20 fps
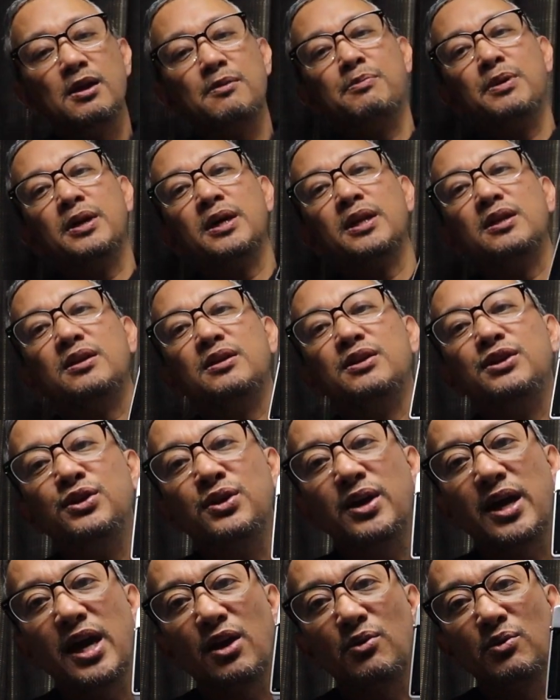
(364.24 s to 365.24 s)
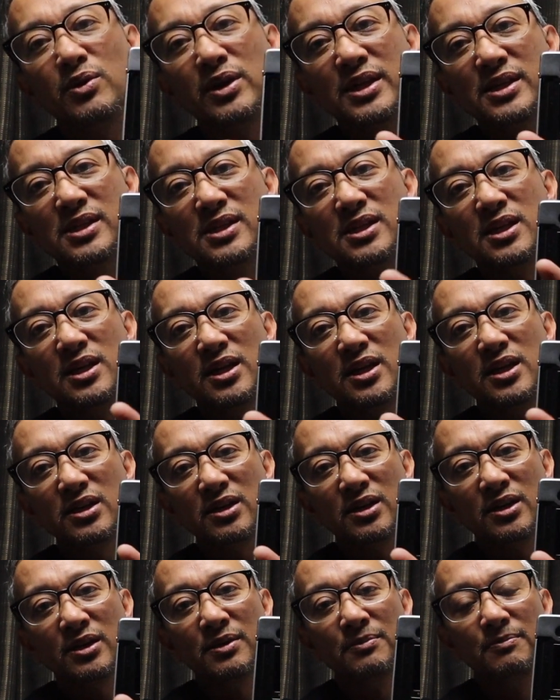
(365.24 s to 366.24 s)
But you can't really see
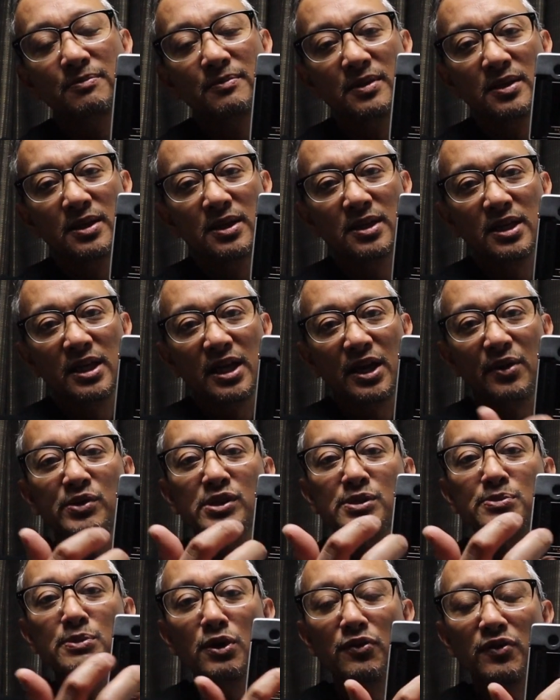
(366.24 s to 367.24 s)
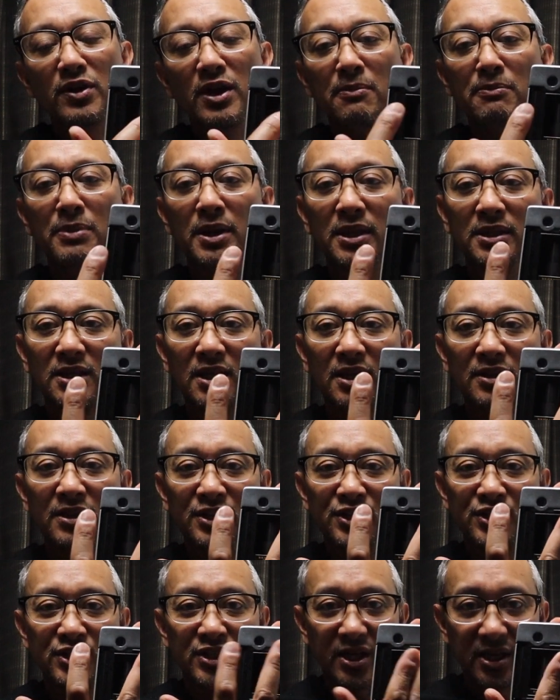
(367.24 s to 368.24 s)
here was moving, but
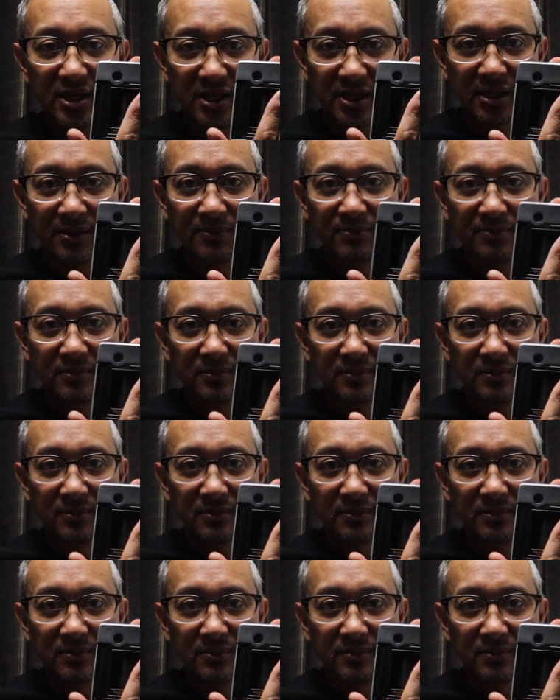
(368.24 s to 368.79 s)
the shutter